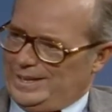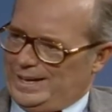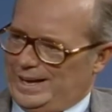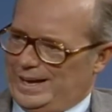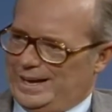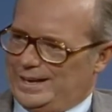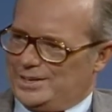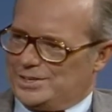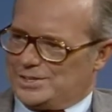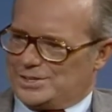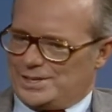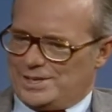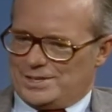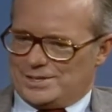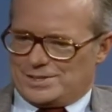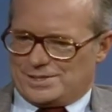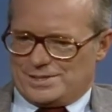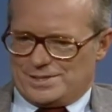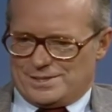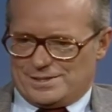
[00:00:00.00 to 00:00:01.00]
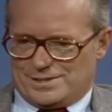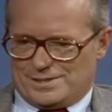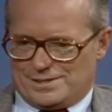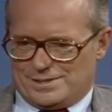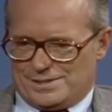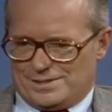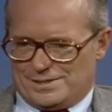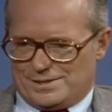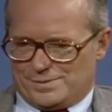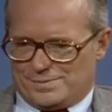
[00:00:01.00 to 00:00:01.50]
and a sense that,
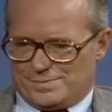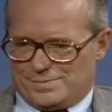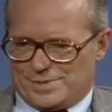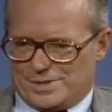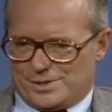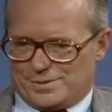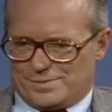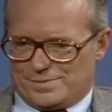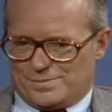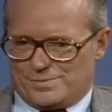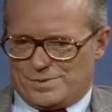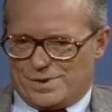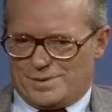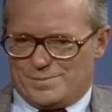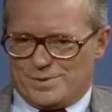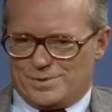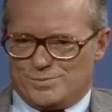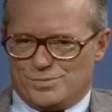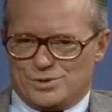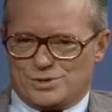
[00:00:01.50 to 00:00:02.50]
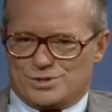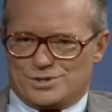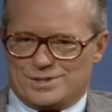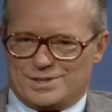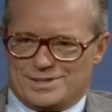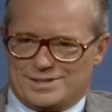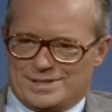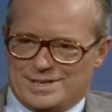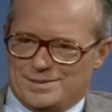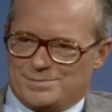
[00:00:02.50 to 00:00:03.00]
uh, as Robert
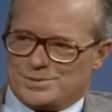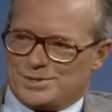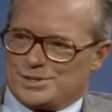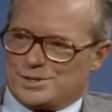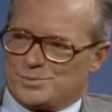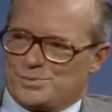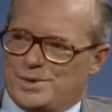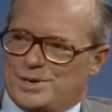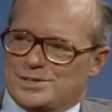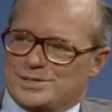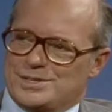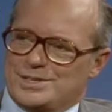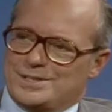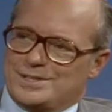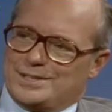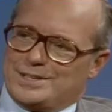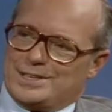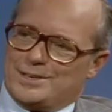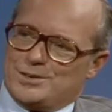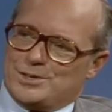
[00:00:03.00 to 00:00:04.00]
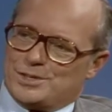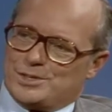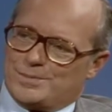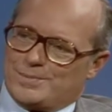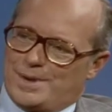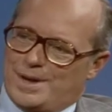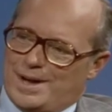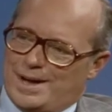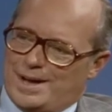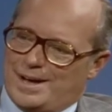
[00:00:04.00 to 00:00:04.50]
Brustein keeps expressing, that there is a
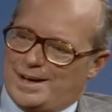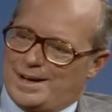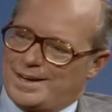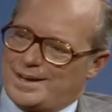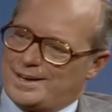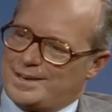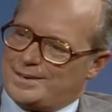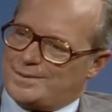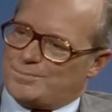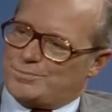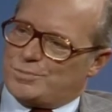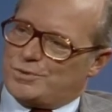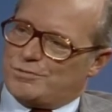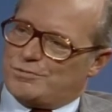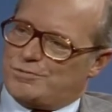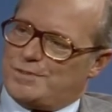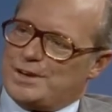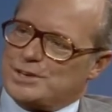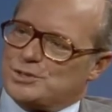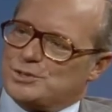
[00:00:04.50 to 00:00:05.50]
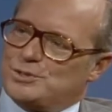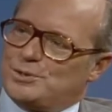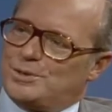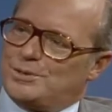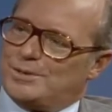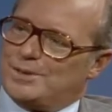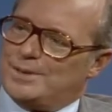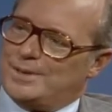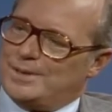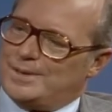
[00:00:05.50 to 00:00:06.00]
high
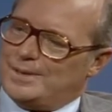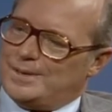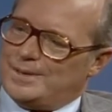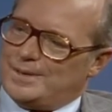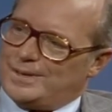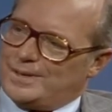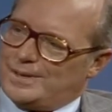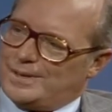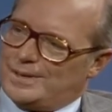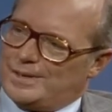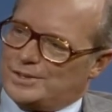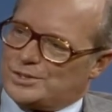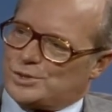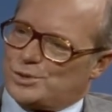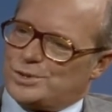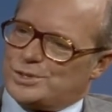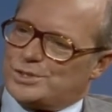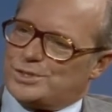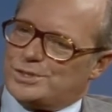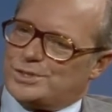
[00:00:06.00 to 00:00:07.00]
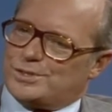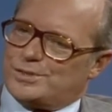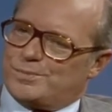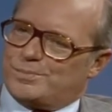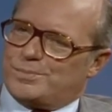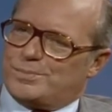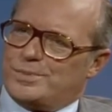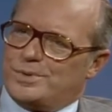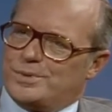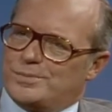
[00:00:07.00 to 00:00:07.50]
professional uh, sources, of,
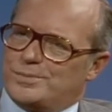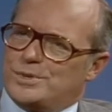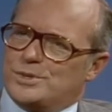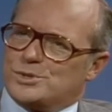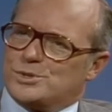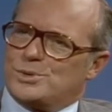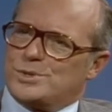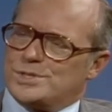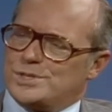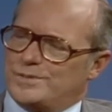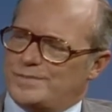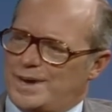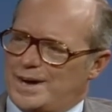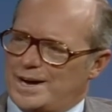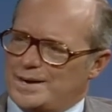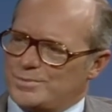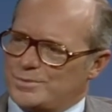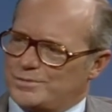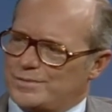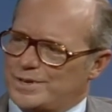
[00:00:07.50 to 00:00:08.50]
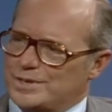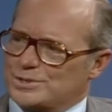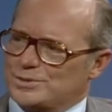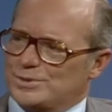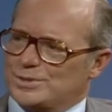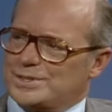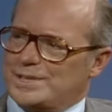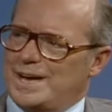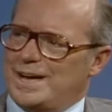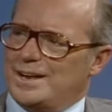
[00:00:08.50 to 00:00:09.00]
there, are sources of high
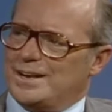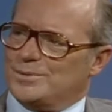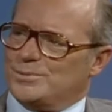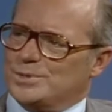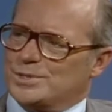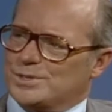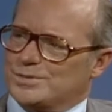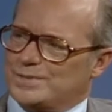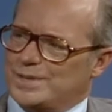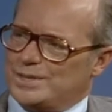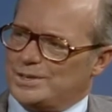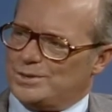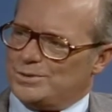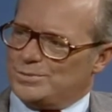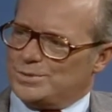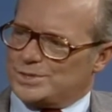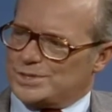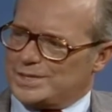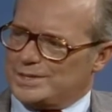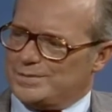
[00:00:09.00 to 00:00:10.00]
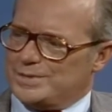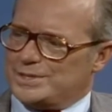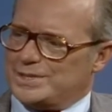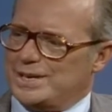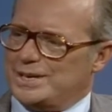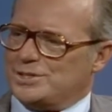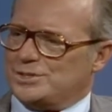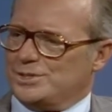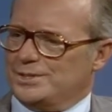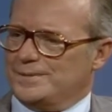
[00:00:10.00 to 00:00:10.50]
professional talent, which if they don't receive
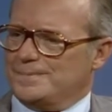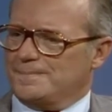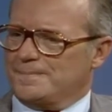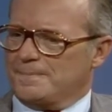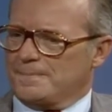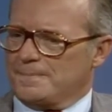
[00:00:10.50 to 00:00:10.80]
attention